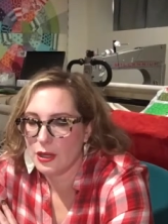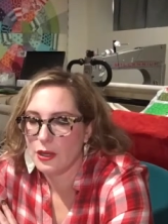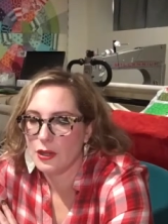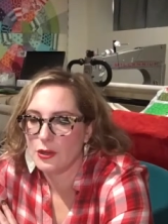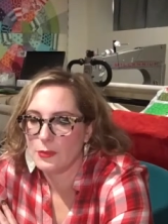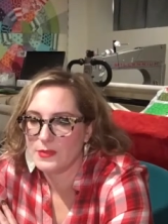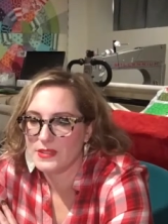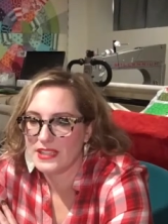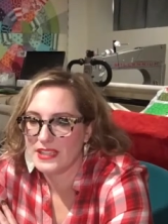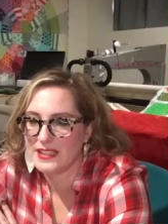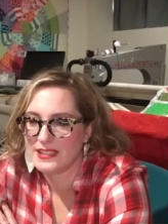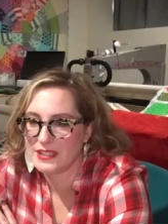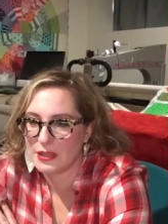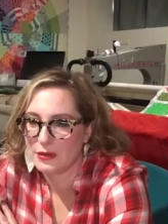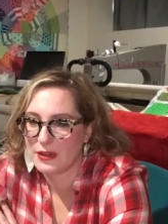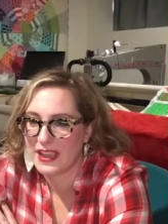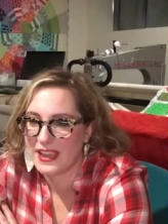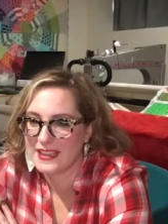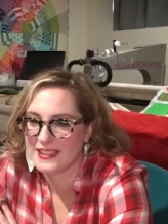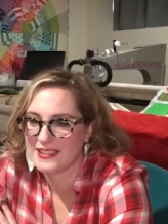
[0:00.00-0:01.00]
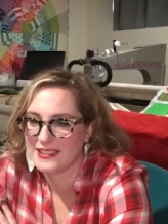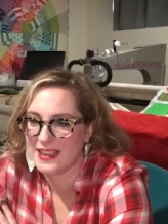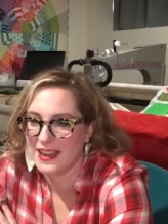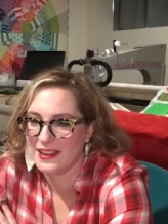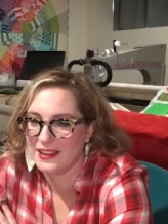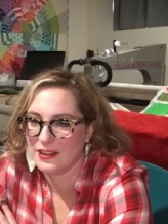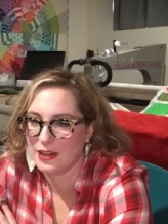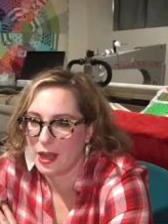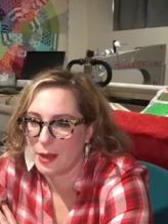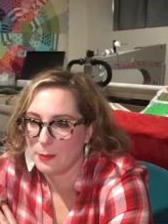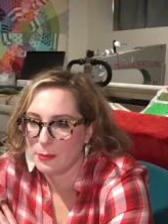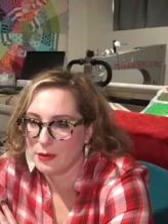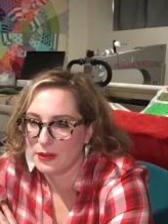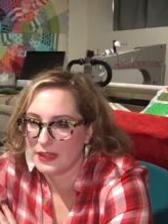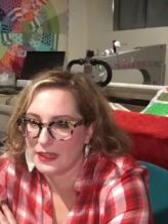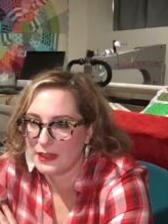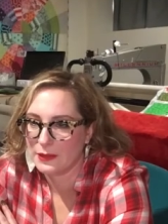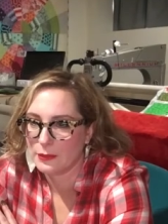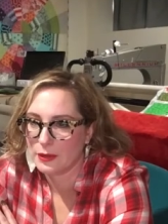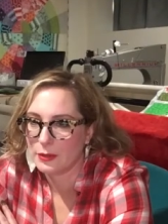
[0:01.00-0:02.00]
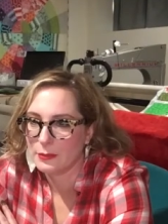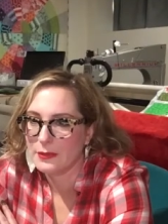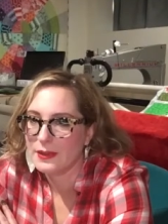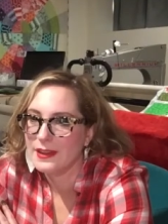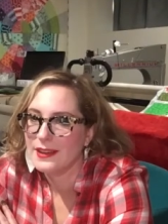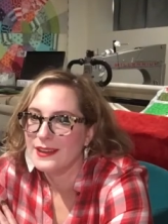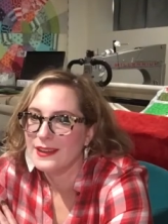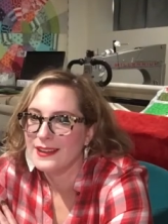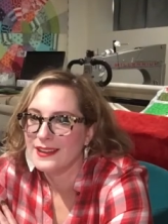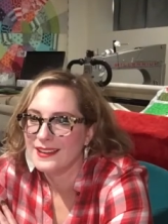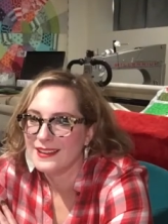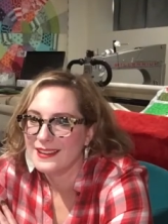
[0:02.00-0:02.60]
Oopsie, it's okay, it's not an operating room.